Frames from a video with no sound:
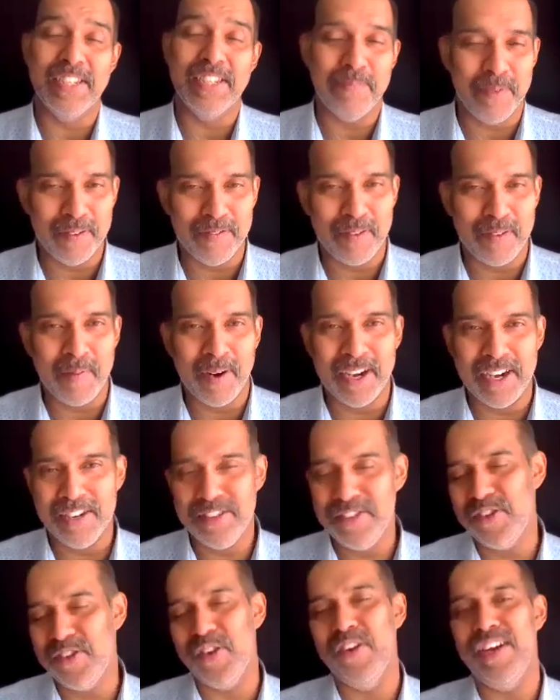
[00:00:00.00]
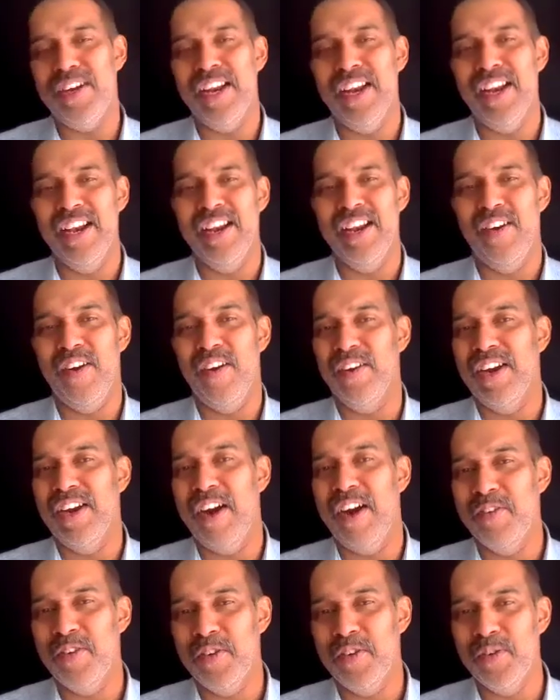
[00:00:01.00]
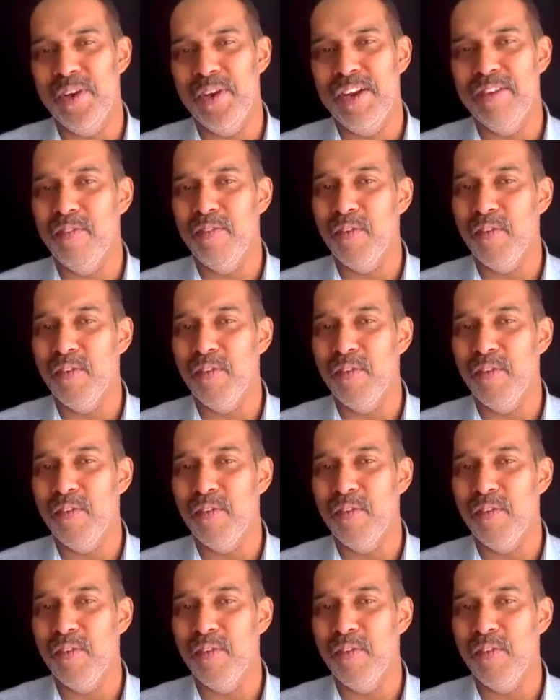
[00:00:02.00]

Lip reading: principle from Aristotle on how to